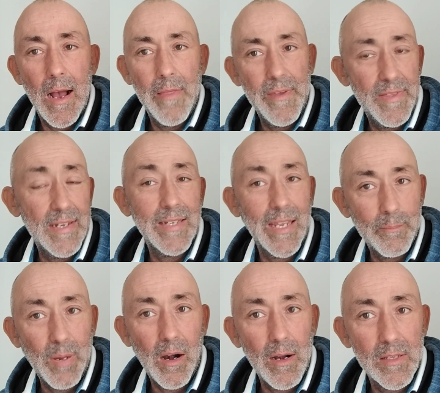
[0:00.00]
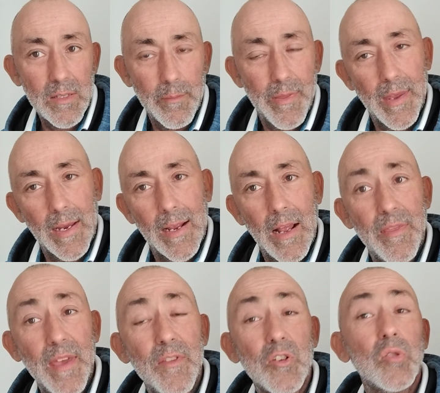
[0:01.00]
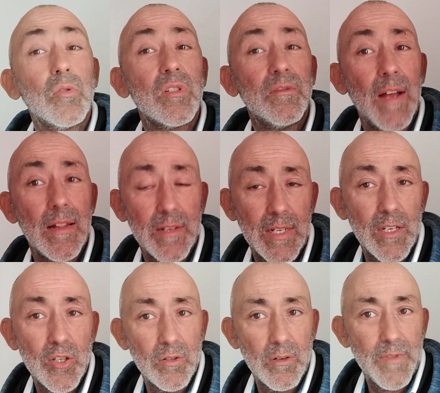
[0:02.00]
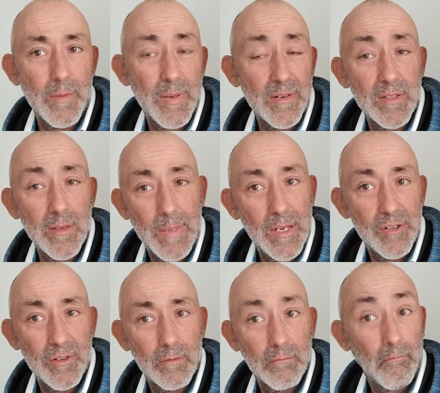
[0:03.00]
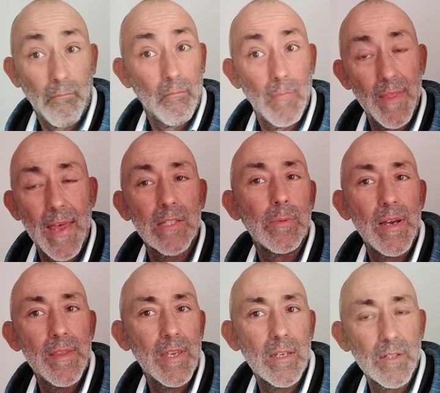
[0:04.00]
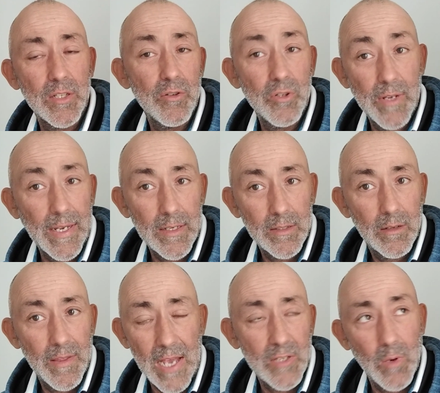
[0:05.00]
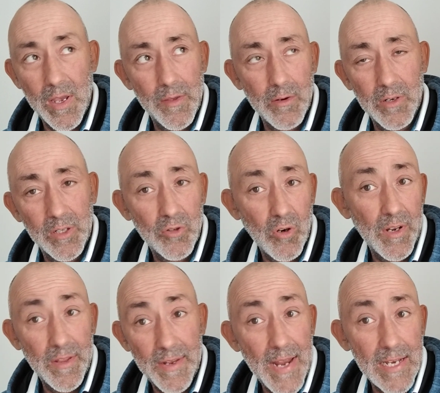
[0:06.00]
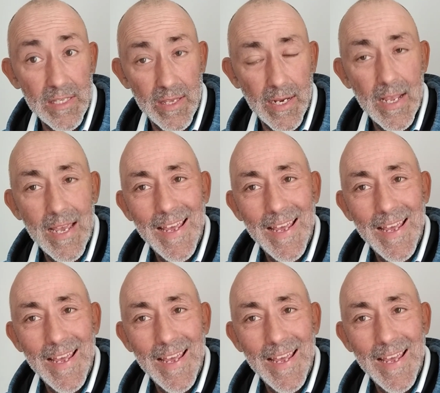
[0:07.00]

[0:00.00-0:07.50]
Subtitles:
And then they take part in something, and then there's social validation of their participation. And that's why they continue doing it. And that's why they're going to join the next thing.